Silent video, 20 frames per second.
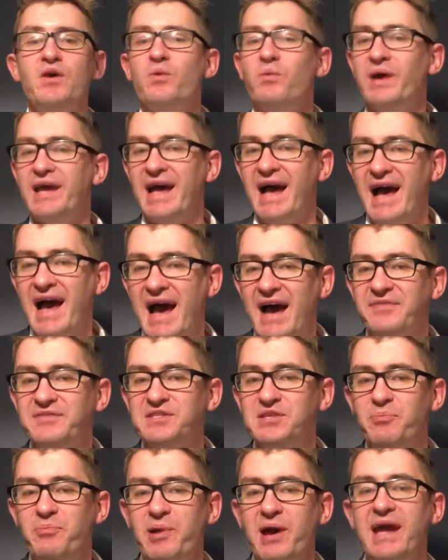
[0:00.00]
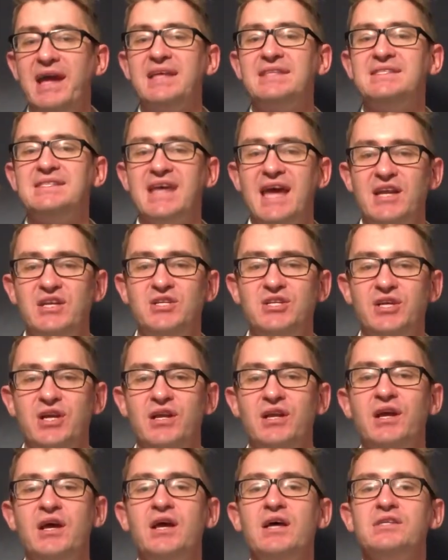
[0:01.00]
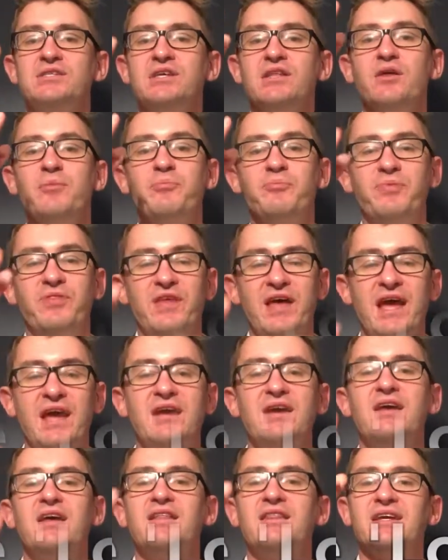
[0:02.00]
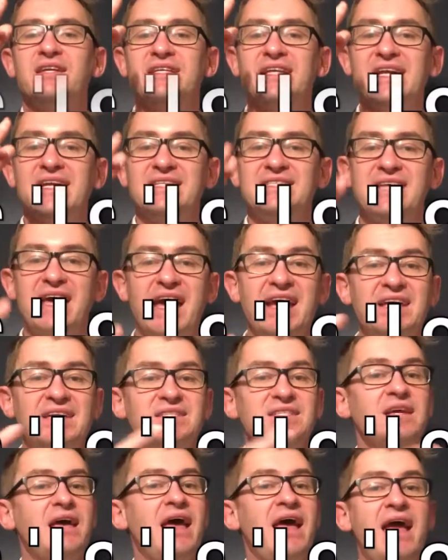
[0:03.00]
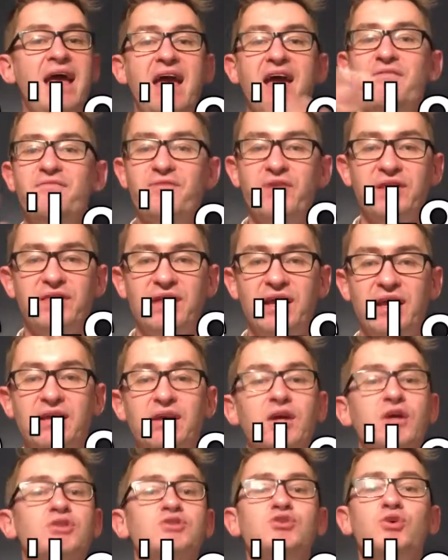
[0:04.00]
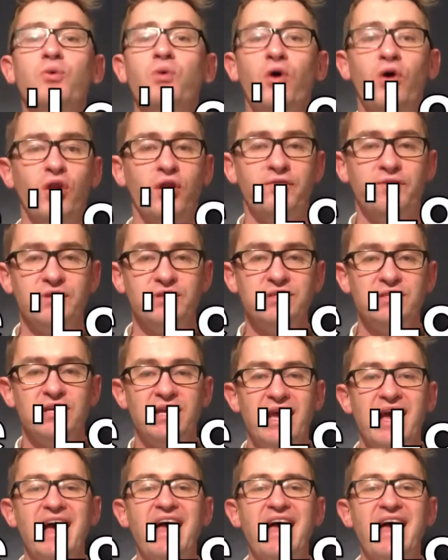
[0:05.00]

we have to pay attention to the thing that dictates everything to all of us,